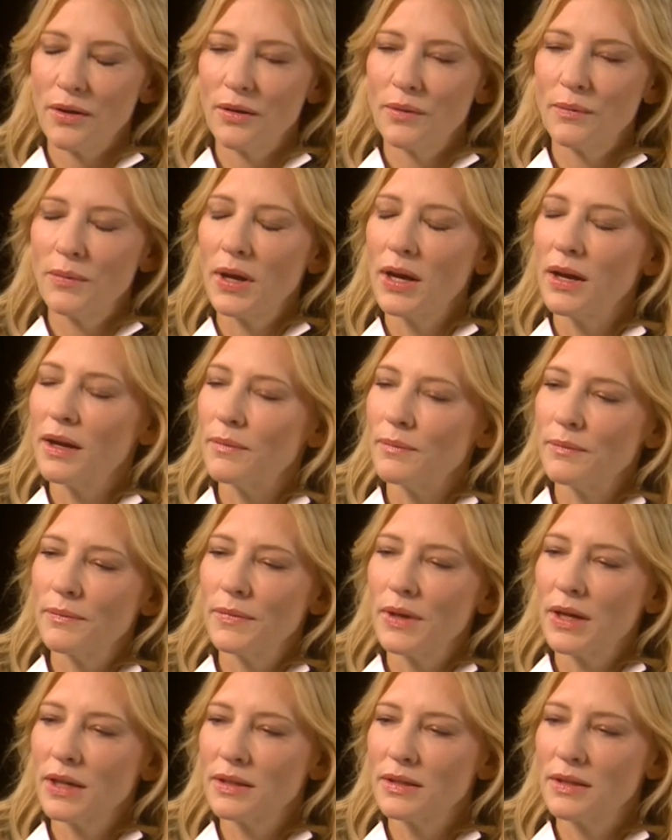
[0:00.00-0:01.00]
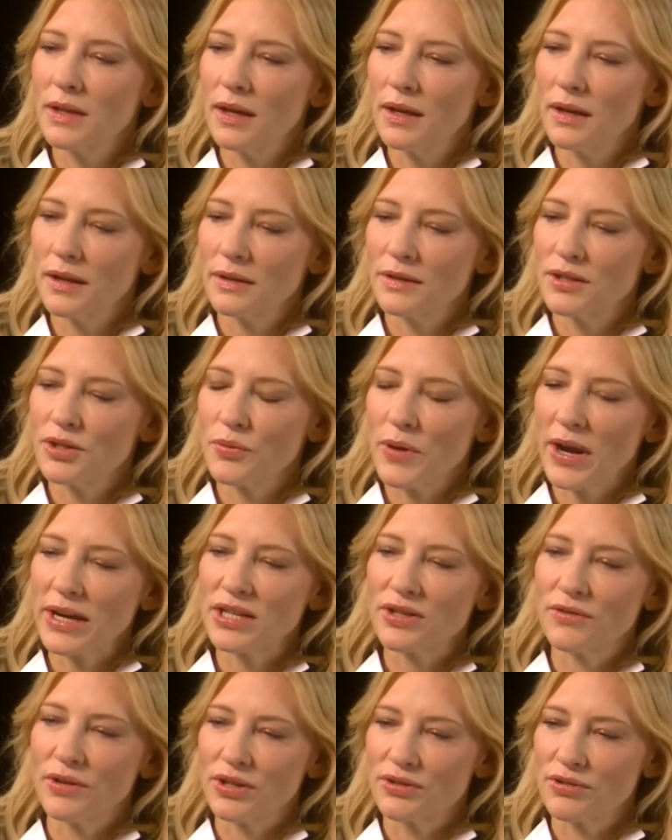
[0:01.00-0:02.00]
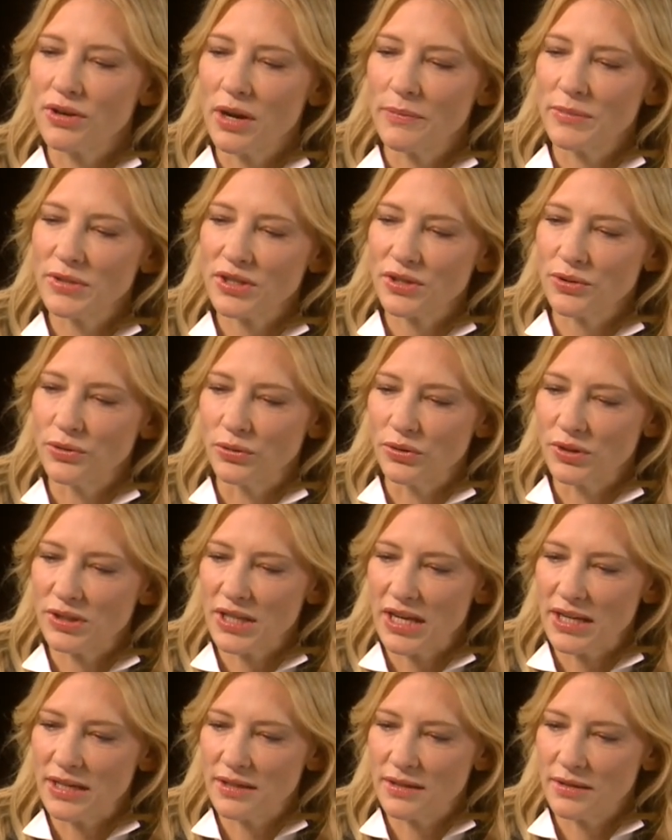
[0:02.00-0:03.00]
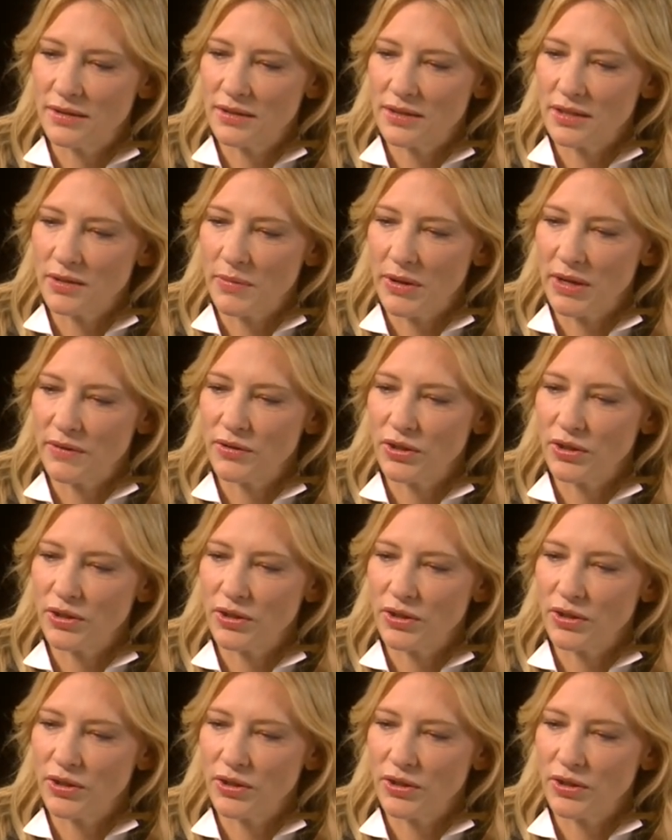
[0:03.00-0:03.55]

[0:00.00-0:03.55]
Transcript: Uh, um, a, a, director at drama school said to me,